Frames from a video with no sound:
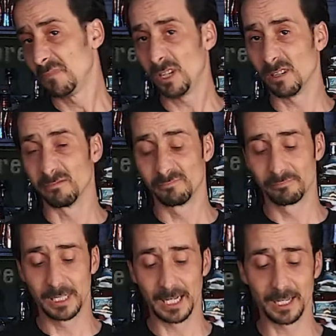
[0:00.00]
you know,
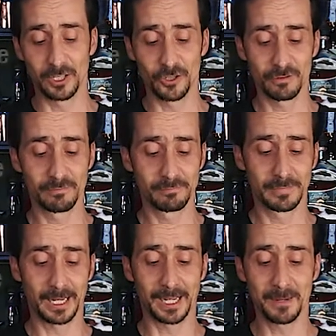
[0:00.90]
garnish
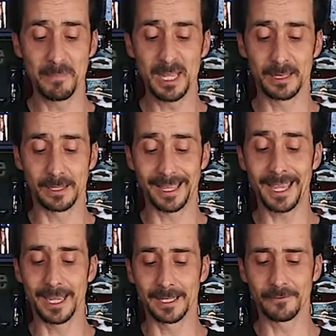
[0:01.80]
like a mint.
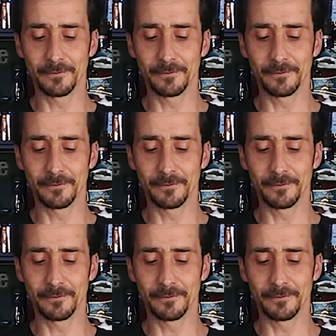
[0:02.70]
And